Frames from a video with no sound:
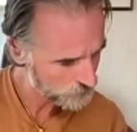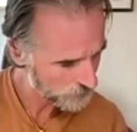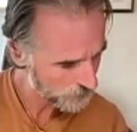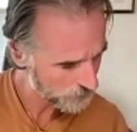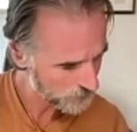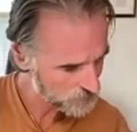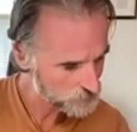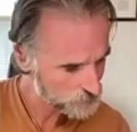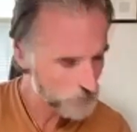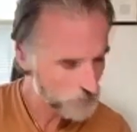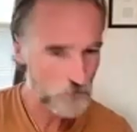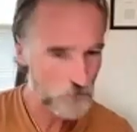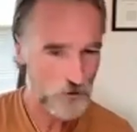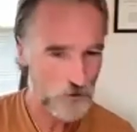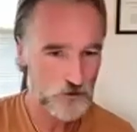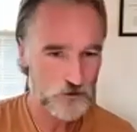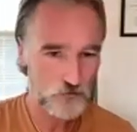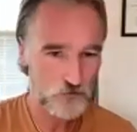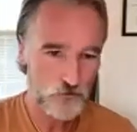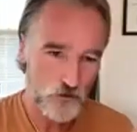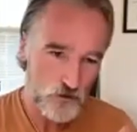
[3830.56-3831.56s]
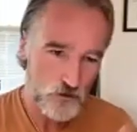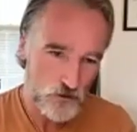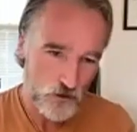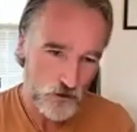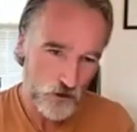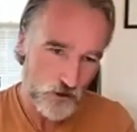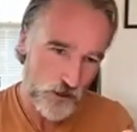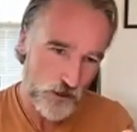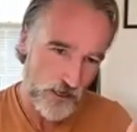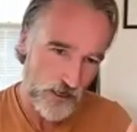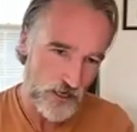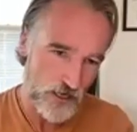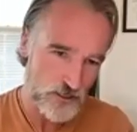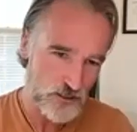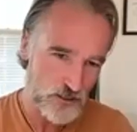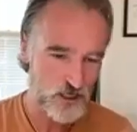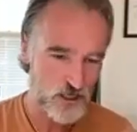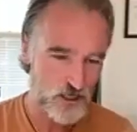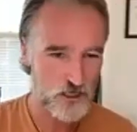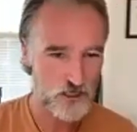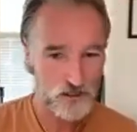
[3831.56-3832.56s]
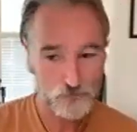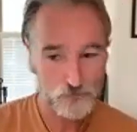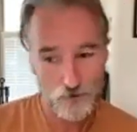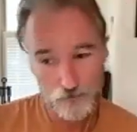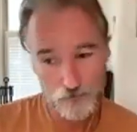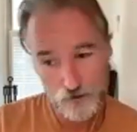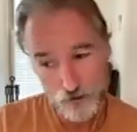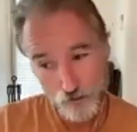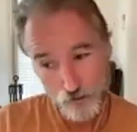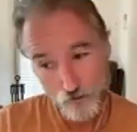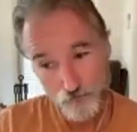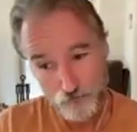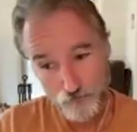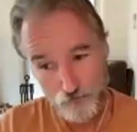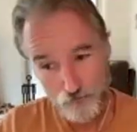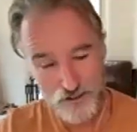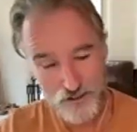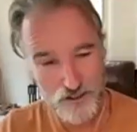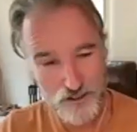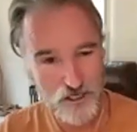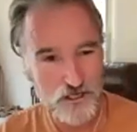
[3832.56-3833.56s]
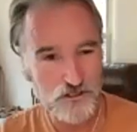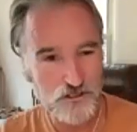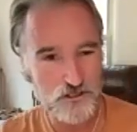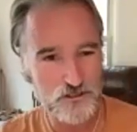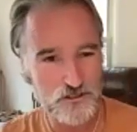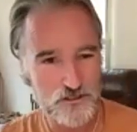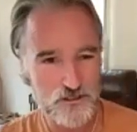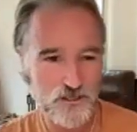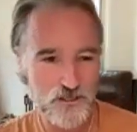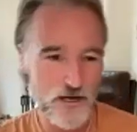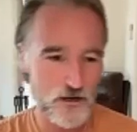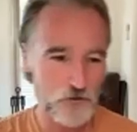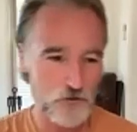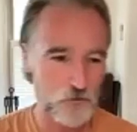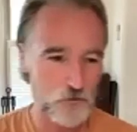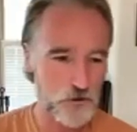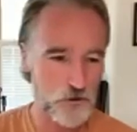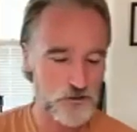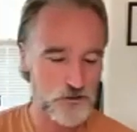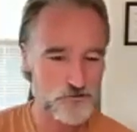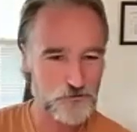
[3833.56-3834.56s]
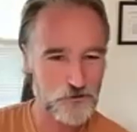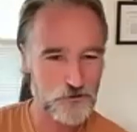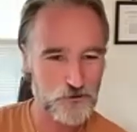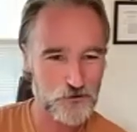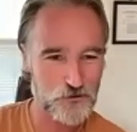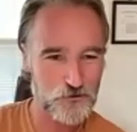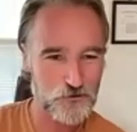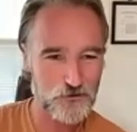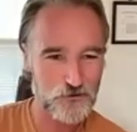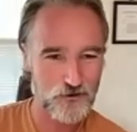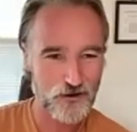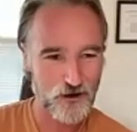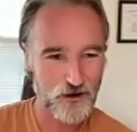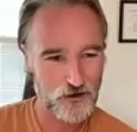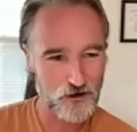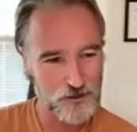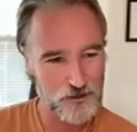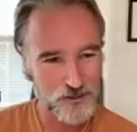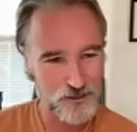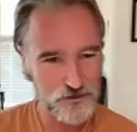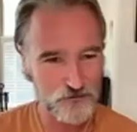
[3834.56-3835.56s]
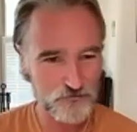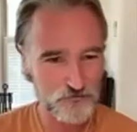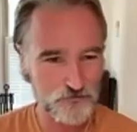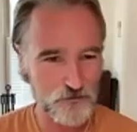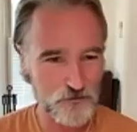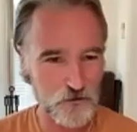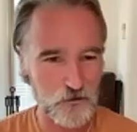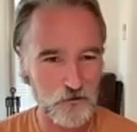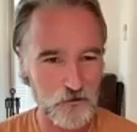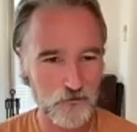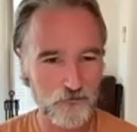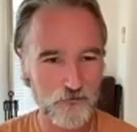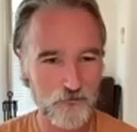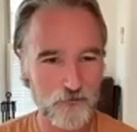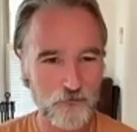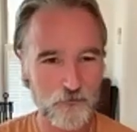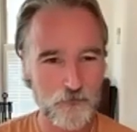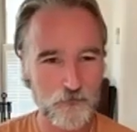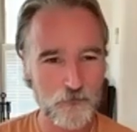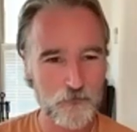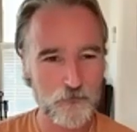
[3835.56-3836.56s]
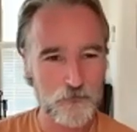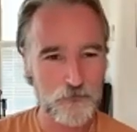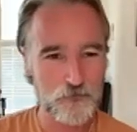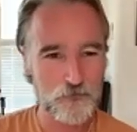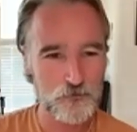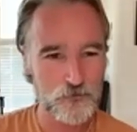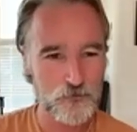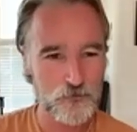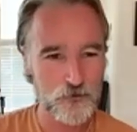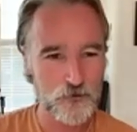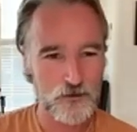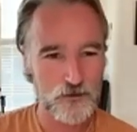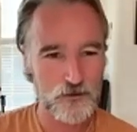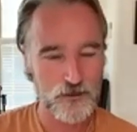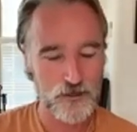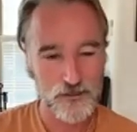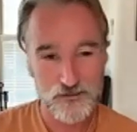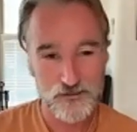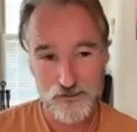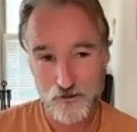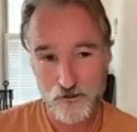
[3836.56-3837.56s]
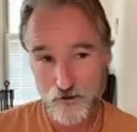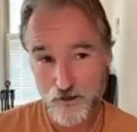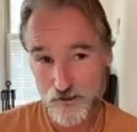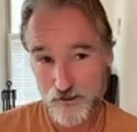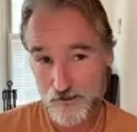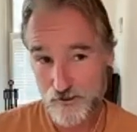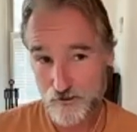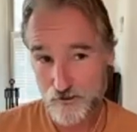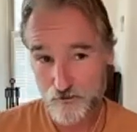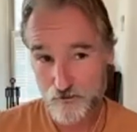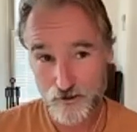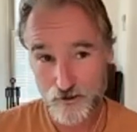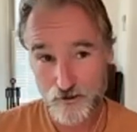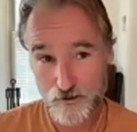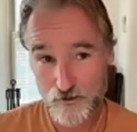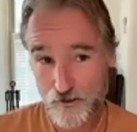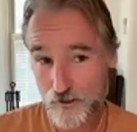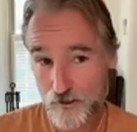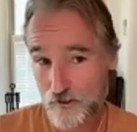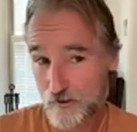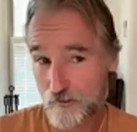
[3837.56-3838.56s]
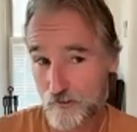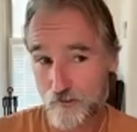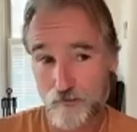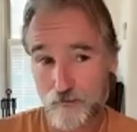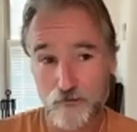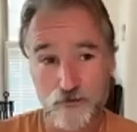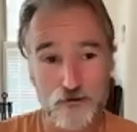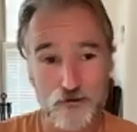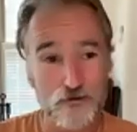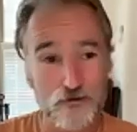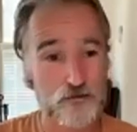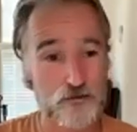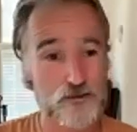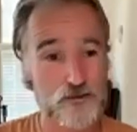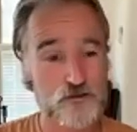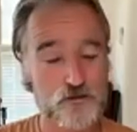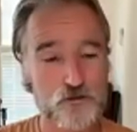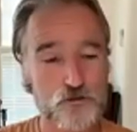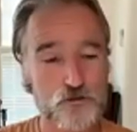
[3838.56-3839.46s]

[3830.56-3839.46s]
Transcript: experiment a change, maybe 2 3 changes, see how it works for you, how it makes you feel, etc., etc. And then there's